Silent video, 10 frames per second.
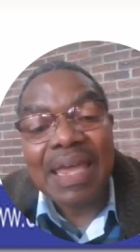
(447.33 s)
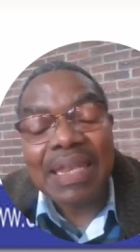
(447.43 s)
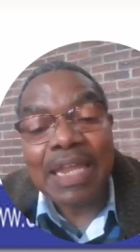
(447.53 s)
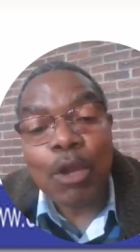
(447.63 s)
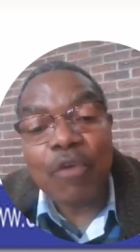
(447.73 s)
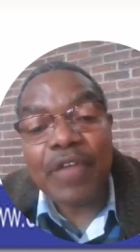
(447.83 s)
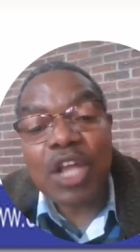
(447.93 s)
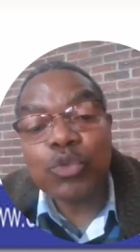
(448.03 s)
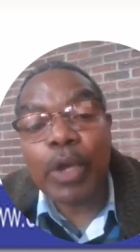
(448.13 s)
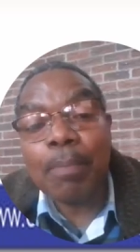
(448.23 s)
Then we have
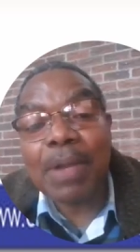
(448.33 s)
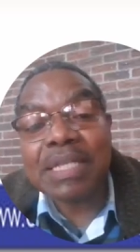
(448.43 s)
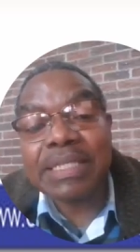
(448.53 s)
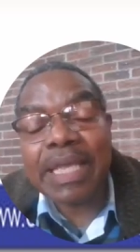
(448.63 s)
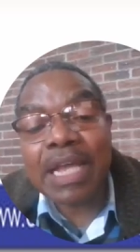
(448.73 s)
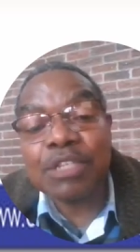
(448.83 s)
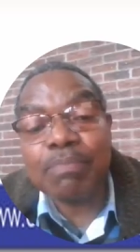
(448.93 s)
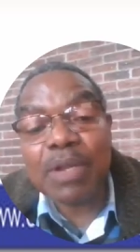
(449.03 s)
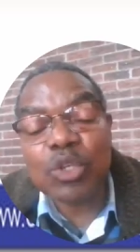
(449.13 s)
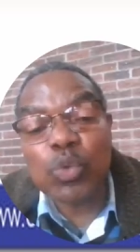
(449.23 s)
x squared plus x
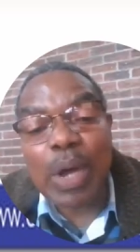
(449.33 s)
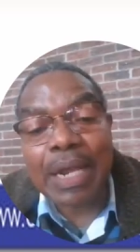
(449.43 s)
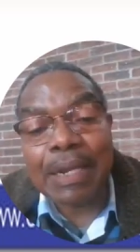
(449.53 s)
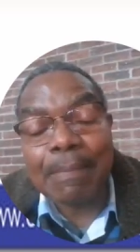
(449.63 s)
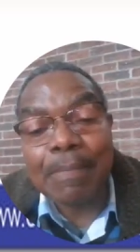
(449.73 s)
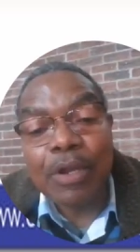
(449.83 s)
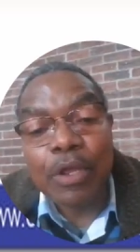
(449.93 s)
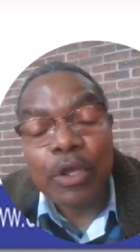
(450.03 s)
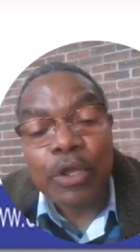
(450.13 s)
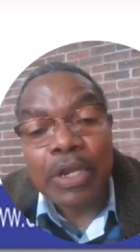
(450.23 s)
plus 1.
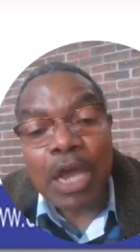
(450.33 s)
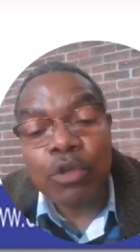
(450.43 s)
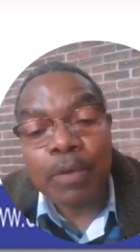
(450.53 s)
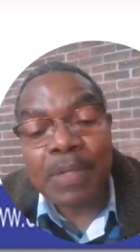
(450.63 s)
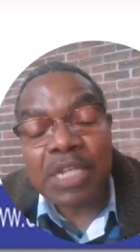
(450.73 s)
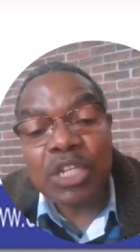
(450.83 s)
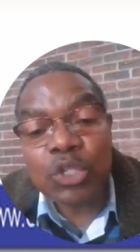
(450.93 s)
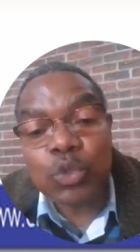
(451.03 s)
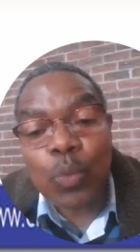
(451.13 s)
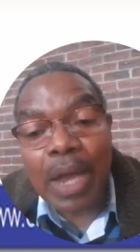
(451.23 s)
Now to represent
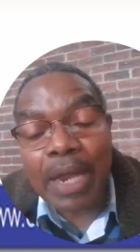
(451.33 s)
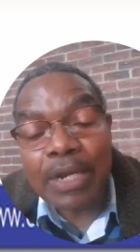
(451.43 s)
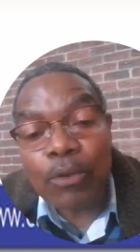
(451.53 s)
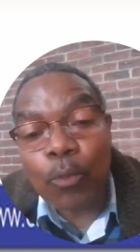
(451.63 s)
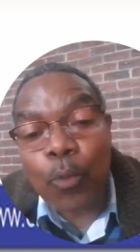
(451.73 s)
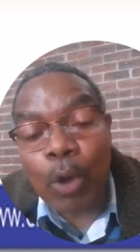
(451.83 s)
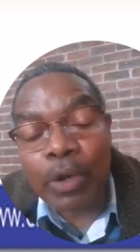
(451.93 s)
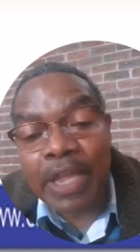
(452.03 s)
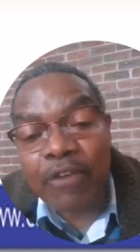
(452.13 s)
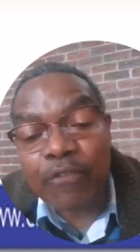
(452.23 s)
this one, we're going
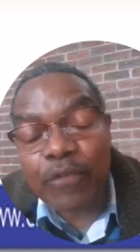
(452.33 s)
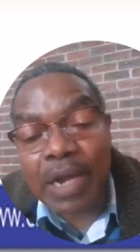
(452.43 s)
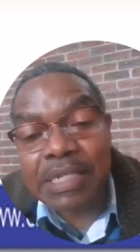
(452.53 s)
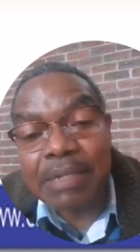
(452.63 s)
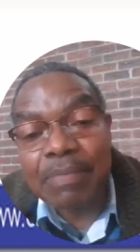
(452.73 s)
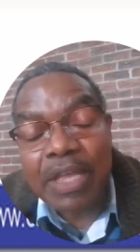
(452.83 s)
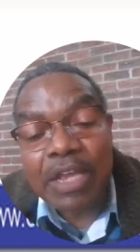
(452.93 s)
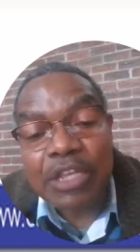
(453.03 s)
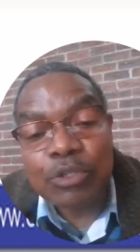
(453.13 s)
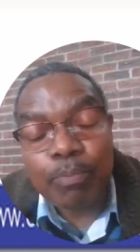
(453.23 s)
to have what?
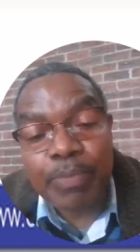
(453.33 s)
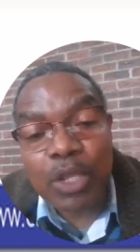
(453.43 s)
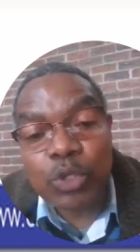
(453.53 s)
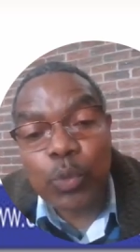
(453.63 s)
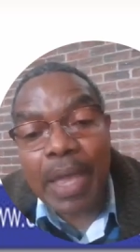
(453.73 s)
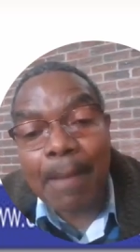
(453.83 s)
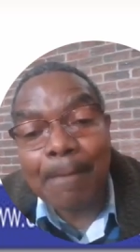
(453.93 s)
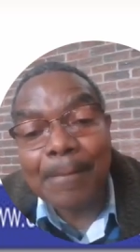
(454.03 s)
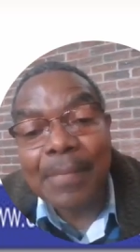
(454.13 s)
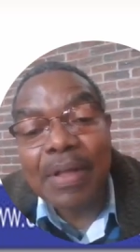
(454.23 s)
Big square
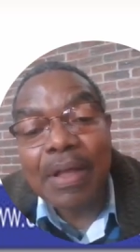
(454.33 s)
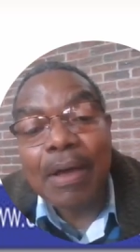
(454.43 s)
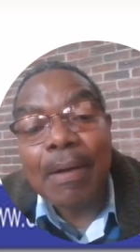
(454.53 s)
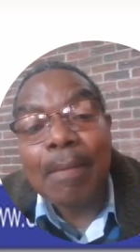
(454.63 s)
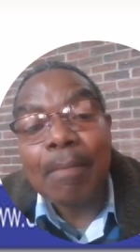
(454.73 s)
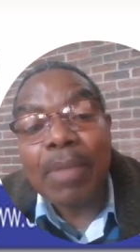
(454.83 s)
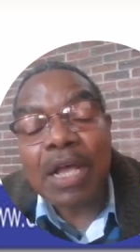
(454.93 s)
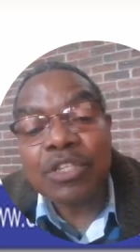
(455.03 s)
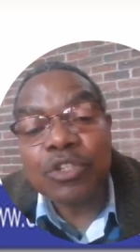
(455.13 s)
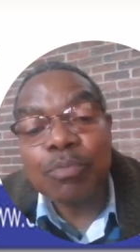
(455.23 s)

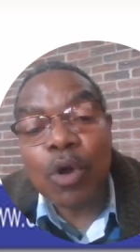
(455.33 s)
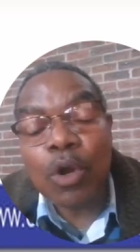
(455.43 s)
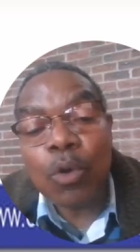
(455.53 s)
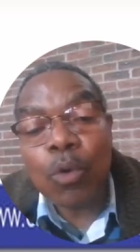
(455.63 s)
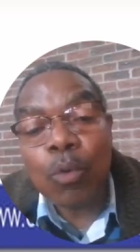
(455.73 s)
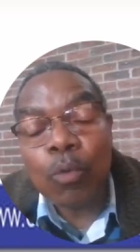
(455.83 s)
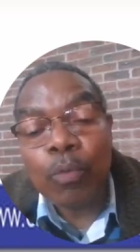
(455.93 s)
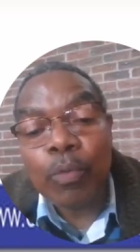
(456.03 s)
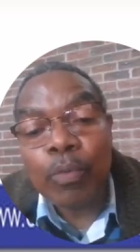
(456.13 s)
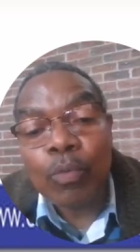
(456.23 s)
plus a small
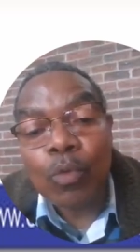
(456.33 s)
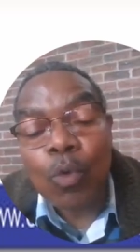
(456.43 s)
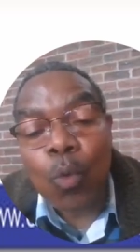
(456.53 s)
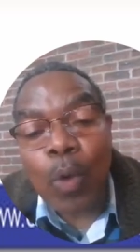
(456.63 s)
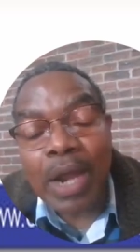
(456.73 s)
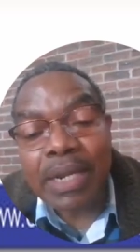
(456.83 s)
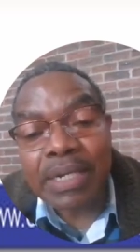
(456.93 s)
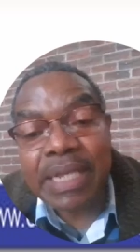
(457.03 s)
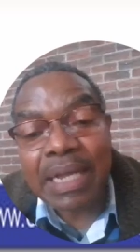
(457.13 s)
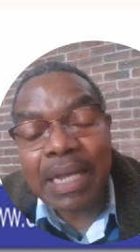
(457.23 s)
1
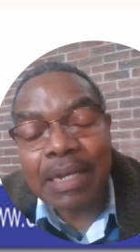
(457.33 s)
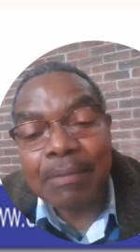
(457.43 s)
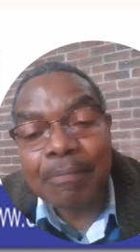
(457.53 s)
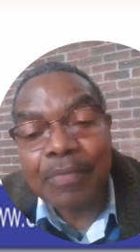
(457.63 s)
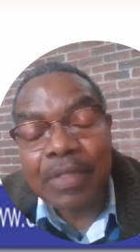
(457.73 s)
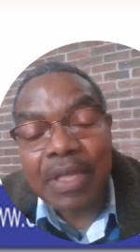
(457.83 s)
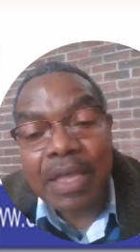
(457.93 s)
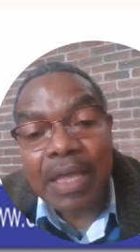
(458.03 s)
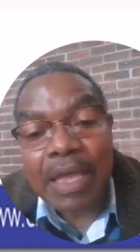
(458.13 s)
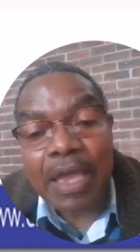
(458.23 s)
rectangle
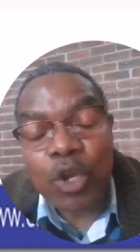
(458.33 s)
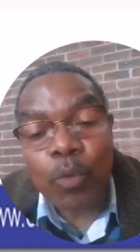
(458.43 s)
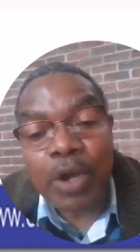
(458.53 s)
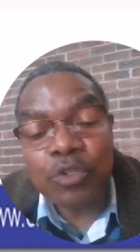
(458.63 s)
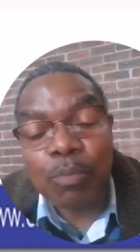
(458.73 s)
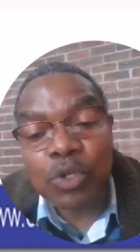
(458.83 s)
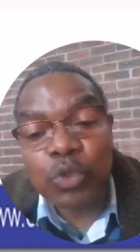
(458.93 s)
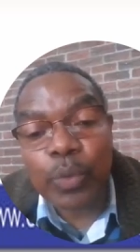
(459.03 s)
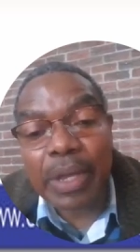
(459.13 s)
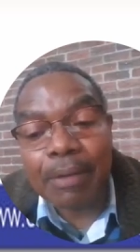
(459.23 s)
and 1 small
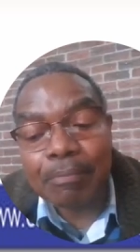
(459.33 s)
square.